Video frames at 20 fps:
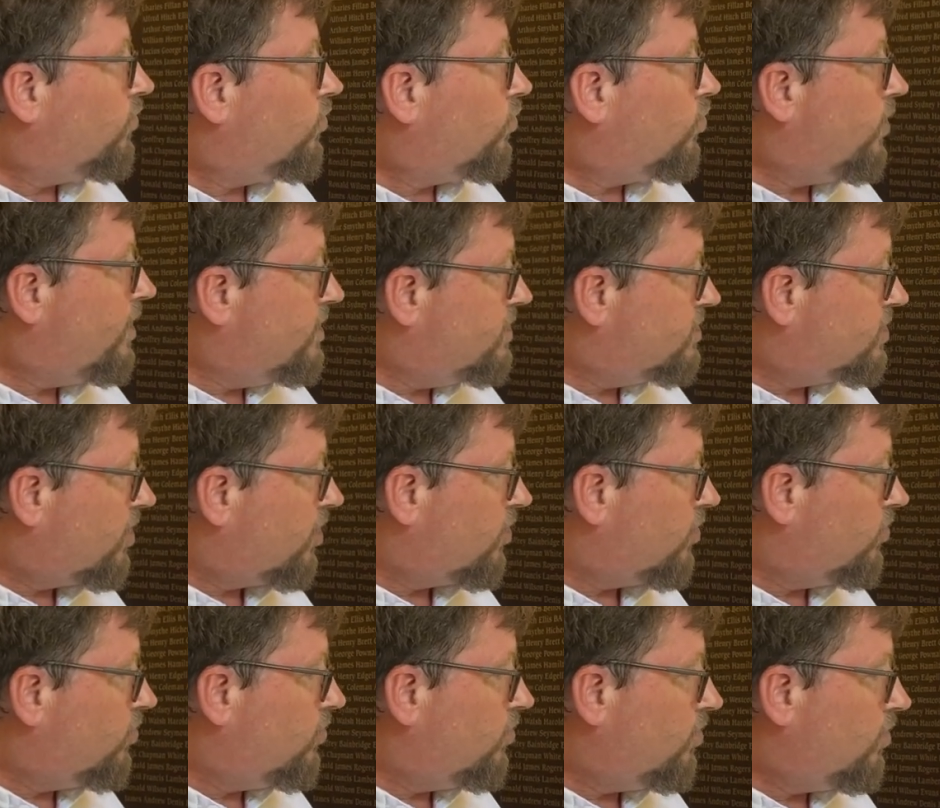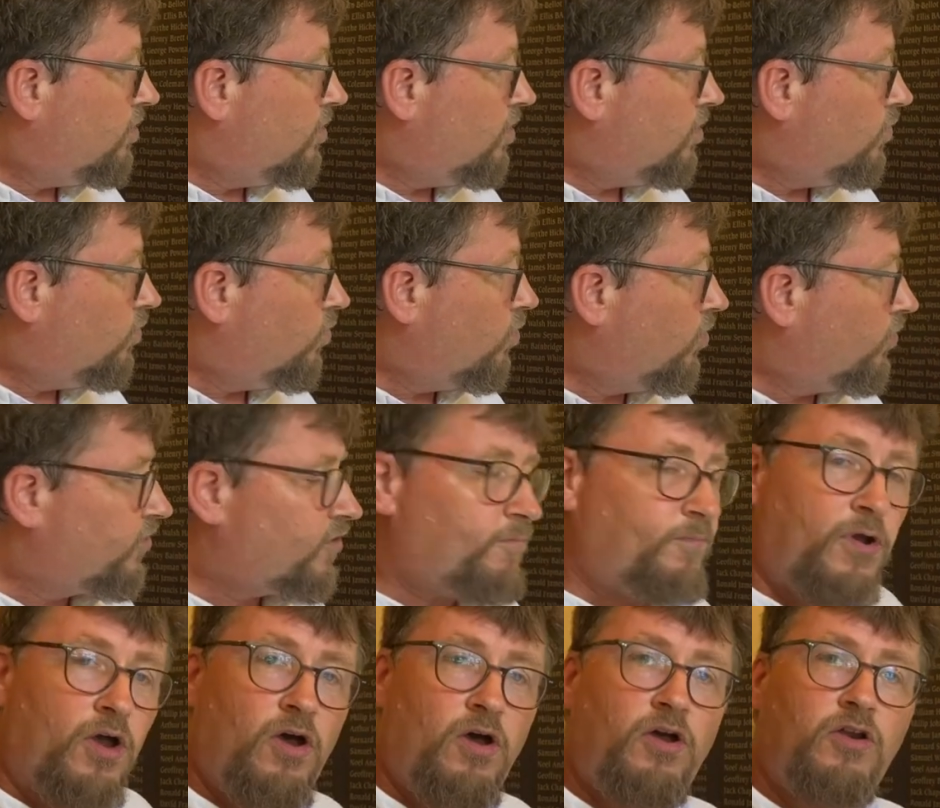window was
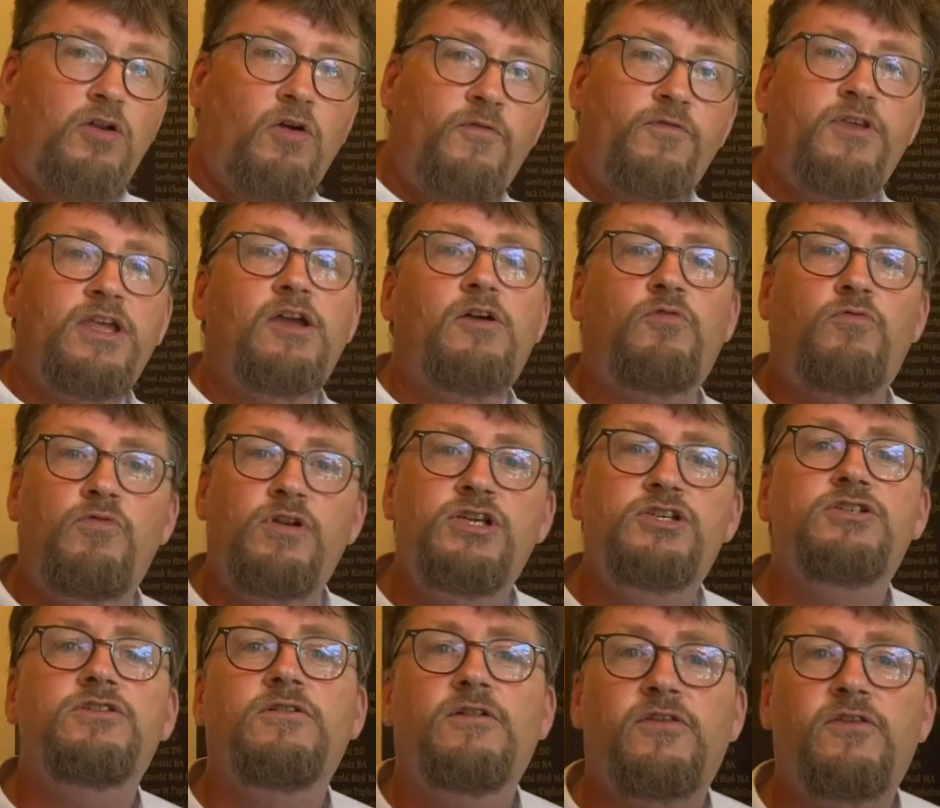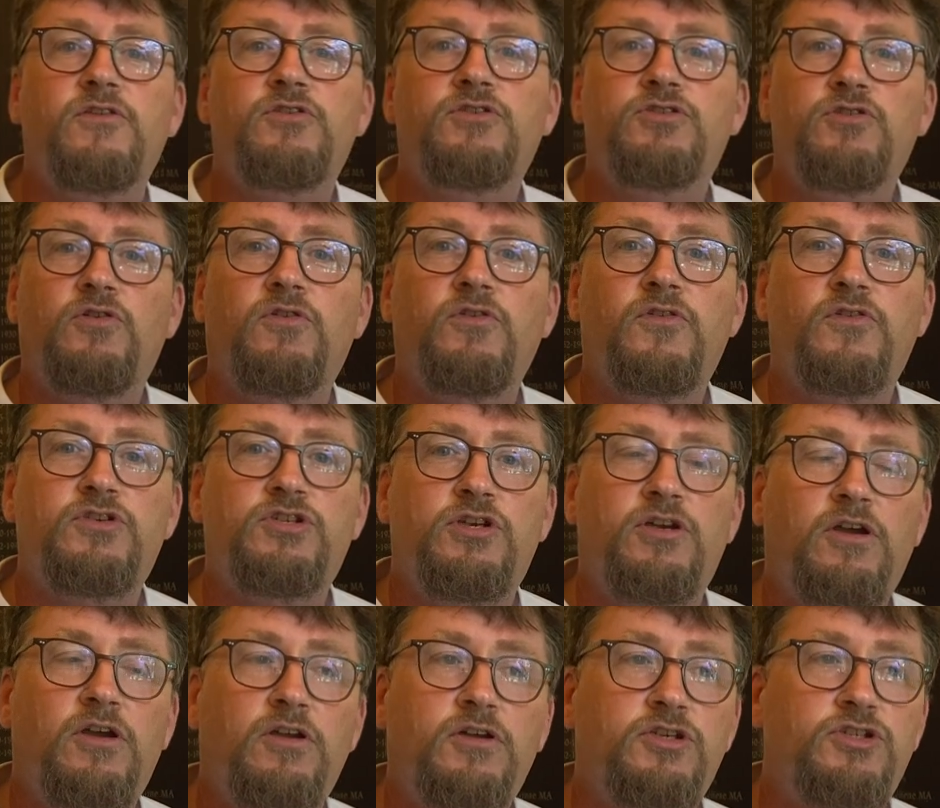part of the original St. John's
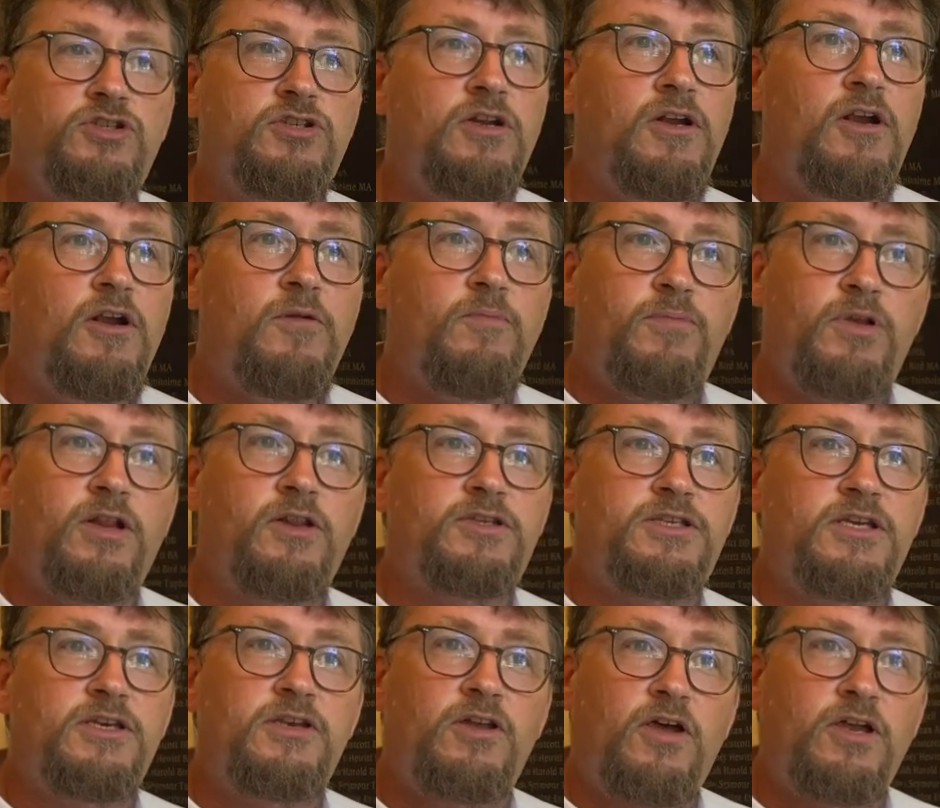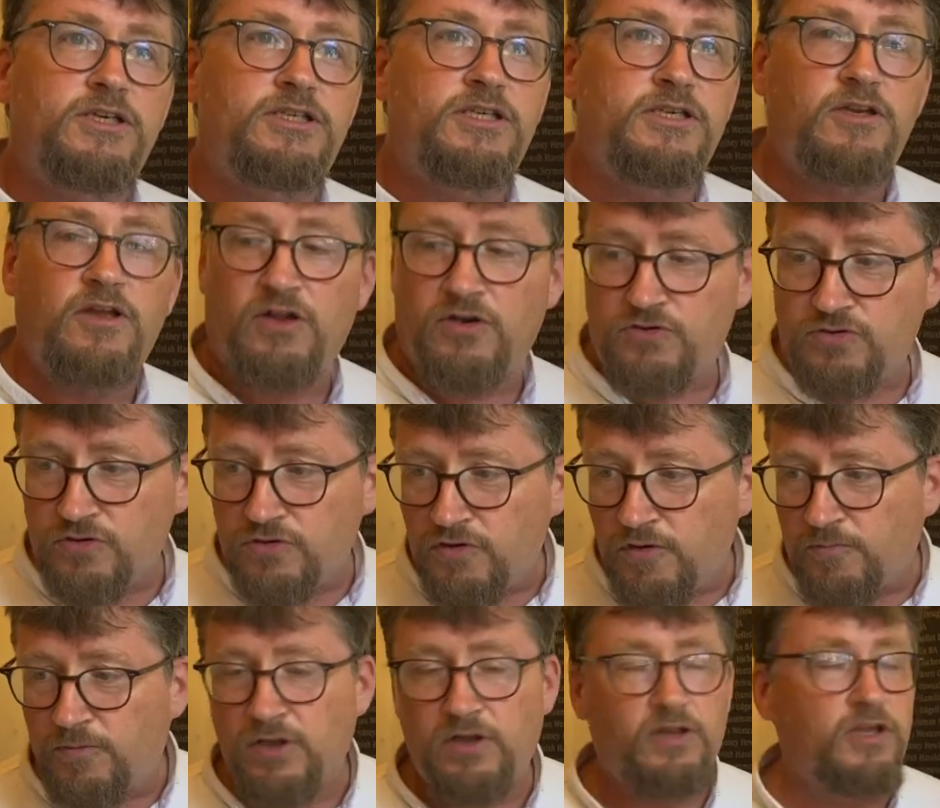Church, built in 1900, the
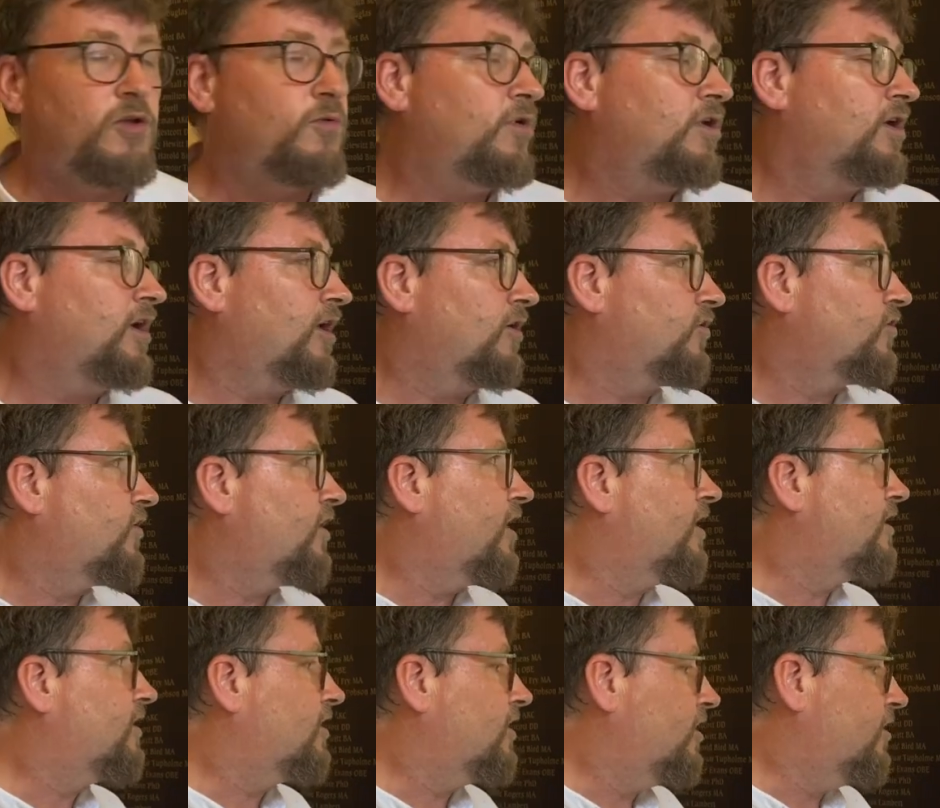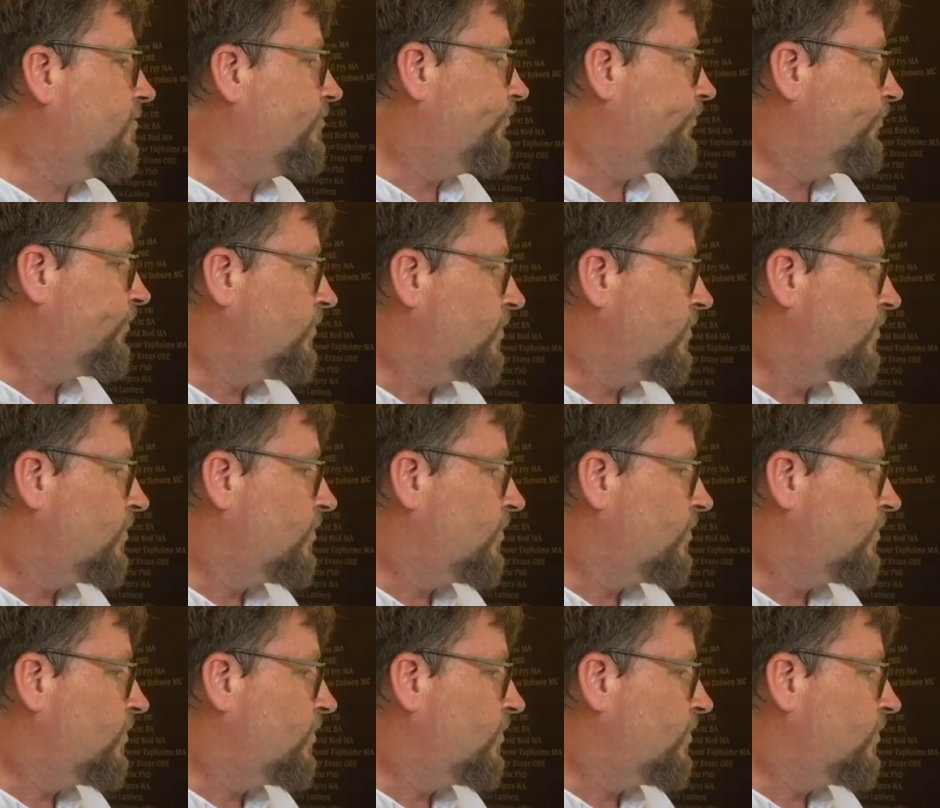building we're now standing in.